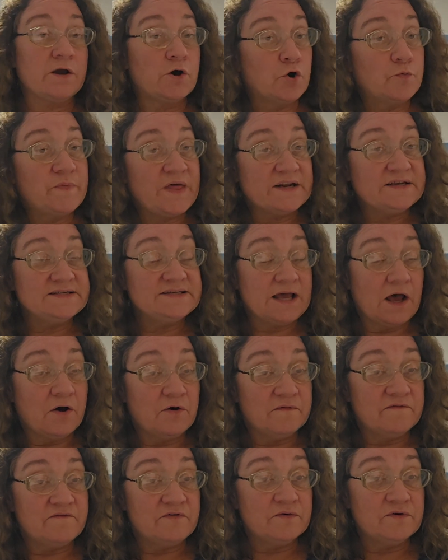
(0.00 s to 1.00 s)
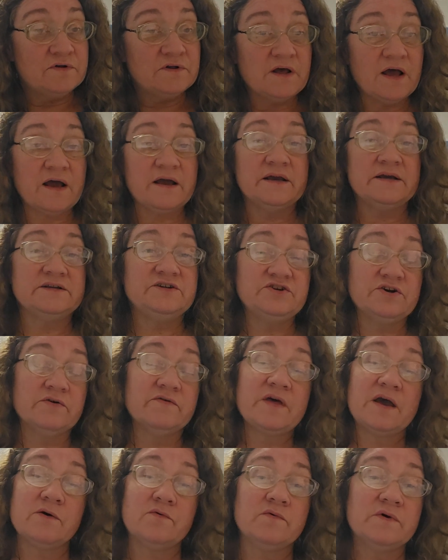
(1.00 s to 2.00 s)
I hope that is helpful. I share
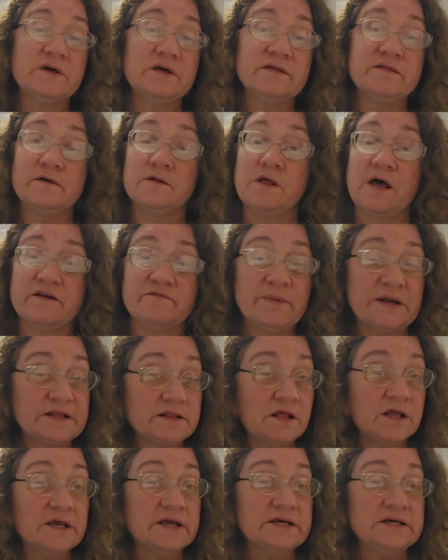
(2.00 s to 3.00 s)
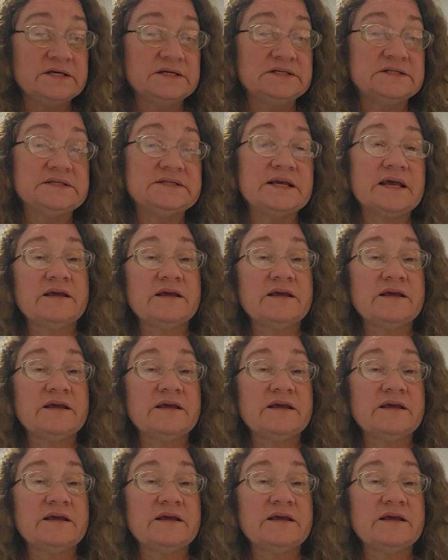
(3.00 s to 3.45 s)
that with a lot of my clients,